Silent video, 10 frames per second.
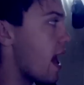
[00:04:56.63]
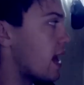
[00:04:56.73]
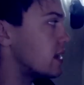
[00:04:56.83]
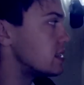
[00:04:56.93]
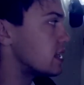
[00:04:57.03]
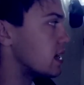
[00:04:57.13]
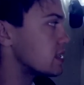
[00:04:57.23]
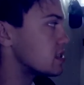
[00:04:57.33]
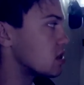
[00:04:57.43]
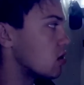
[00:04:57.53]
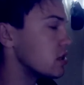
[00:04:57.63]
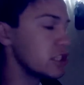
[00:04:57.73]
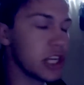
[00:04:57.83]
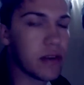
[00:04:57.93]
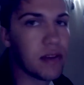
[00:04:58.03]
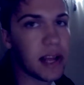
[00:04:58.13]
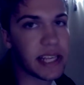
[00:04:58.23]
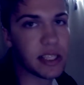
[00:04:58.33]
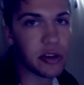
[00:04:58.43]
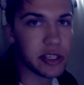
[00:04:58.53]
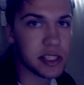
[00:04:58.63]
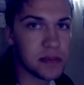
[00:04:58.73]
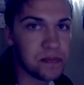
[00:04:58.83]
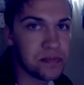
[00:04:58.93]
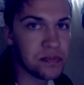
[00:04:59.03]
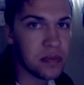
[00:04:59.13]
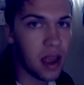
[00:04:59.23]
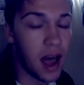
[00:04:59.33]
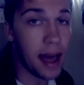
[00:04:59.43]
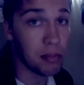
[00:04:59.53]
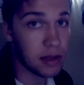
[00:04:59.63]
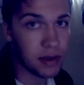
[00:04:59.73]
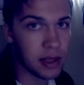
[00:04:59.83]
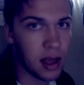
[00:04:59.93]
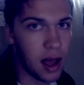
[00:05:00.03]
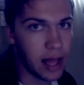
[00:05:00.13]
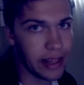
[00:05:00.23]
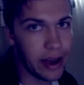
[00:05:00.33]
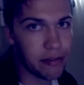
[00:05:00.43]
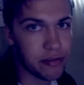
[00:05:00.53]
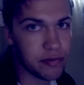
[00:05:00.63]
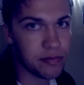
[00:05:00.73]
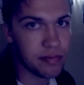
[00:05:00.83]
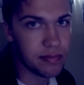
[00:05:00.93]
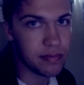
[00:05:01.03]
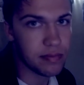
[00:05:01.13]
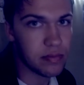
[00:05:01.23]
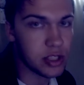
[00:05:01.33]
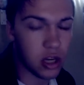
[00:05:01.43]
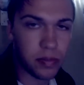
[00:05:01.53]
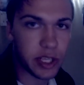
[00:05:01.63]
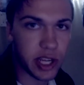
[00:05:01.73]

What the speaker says: and stolen Chick-fil-A sauce. I'm living the high life. Don't be